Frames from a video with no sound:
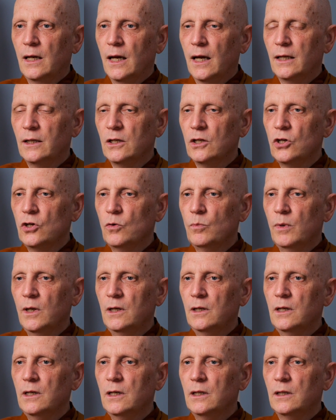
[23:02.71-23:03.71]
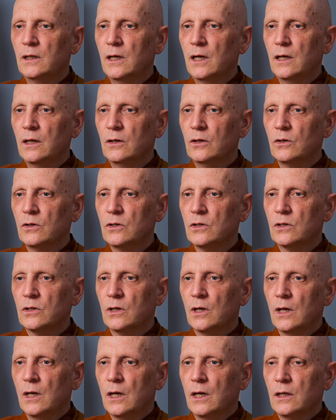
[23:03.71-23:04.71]
and the humidity in the air
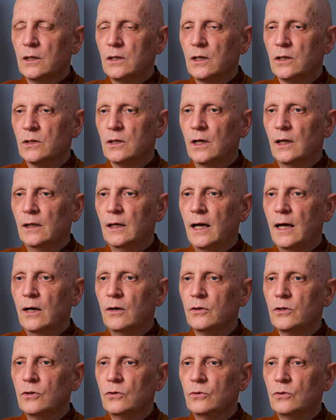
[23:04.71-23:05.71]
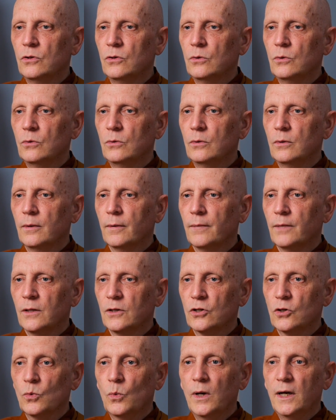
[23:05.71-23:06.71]
doesn't allow you to
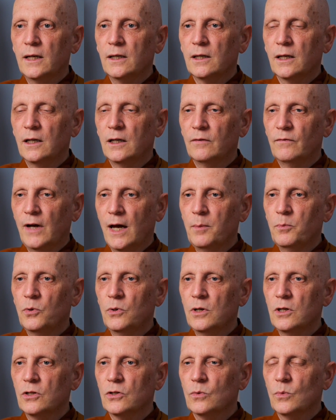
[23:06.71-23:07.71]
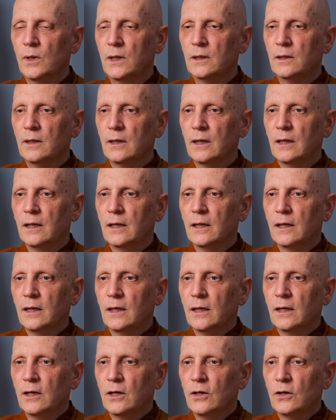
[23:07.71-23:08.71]
sweat and evaporate sweat,
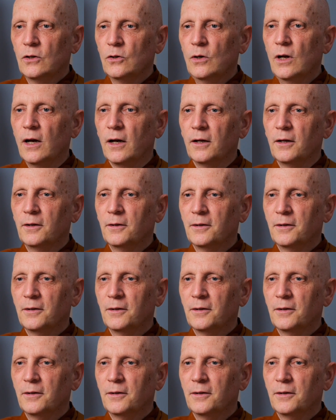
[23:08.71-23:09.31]
you die.